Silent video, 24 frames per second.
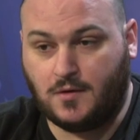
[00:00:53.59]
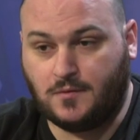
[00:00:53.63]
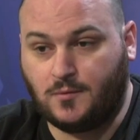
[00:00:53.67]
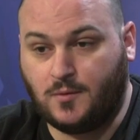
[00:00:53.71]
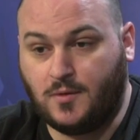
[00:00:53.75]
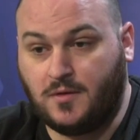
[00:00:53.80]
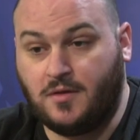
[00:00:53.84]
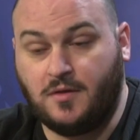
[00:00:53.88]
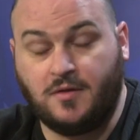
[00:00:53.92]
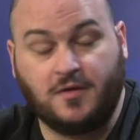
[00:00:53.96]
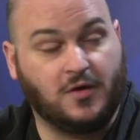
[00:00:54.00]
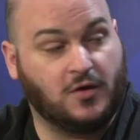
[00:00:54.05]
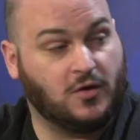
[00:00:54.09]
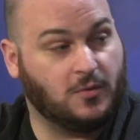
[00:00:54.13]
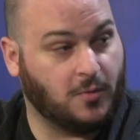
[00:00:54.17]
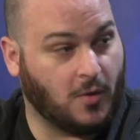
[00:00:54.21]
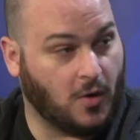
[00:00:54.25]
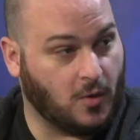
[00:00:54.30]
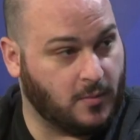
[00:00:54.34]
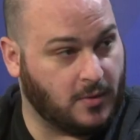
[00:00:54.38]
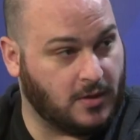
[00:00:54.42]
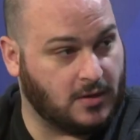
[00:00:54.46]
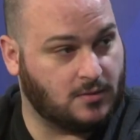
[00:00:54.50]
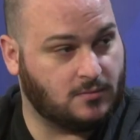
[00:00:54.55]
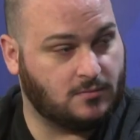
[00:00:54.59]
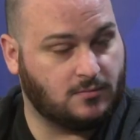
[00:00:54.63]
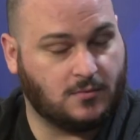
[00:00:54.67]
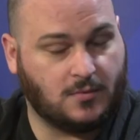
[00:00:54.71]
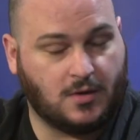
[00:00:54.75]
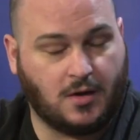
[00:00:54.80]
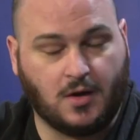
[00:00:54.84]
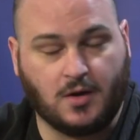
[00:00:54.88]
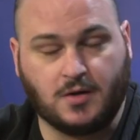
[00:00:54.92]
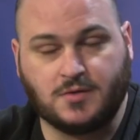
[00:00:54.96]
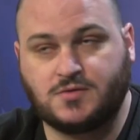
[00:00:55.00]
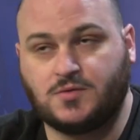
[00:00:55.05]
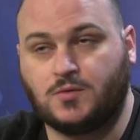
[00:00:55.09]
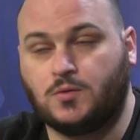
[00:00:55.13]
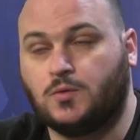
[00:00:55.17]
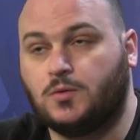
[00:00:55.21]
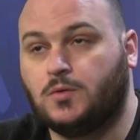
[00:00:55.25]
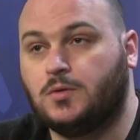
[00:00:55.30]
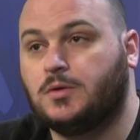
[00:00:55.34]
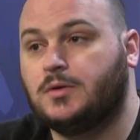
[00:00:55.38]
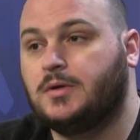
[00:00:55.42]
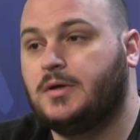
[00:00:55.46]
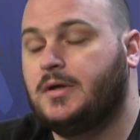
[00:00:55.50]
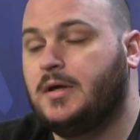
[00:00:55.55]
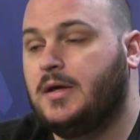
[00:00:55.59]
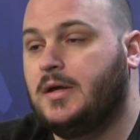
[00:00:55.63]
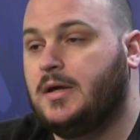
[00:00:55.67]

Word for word: with the theater department here at school.